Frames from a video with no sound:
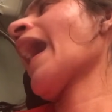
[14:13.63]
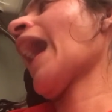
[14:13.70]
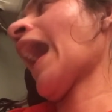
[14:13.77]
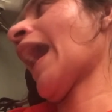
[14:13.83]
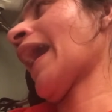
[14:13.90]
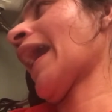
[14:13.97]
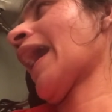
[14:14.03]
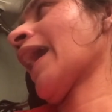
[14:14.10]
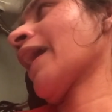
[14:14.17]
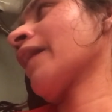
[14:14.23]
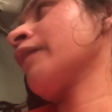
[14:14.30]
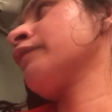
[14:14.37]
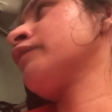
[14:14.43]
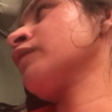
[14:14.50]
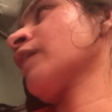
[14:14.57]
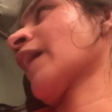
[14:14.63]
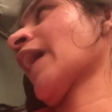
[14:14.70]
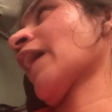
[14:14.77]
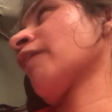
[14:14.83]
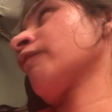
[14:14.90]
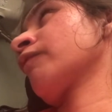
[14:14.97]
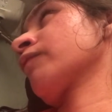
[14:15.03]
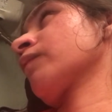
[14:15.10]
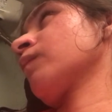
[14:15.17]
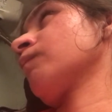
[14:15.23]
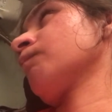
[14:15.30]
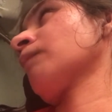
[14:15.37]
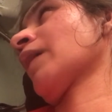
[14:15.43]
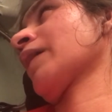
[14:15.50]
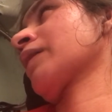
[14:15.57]
had to have
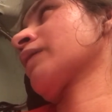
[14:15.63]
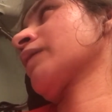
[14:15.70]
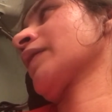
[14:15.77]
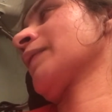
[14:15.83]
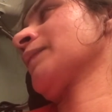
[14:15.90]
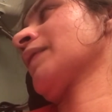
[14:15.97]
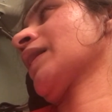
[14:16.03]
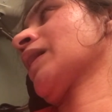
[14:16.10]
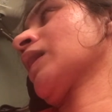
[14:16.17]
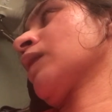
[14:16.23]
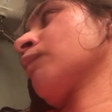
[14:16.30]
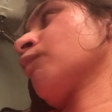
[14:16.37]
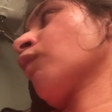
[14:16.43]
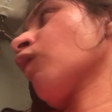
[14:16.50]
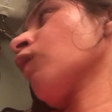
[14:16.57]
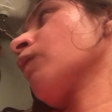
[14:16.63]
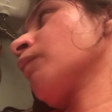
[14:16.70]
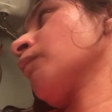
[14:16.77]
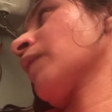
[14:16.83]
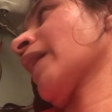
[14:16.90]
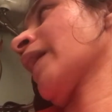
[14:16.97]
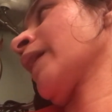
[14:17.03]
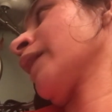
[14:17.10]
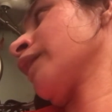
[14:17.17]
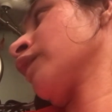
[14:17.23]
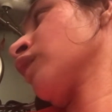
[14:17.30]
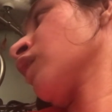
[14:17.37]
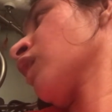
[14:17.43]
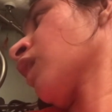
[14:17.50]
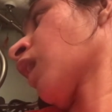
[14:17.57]
my cremated bone
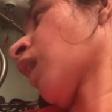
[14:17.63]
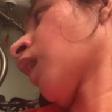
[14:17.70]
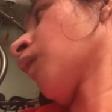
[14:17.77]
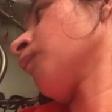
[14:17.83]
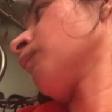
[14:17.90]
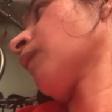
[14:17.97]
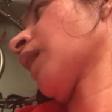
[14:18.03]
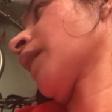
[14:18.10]
made on my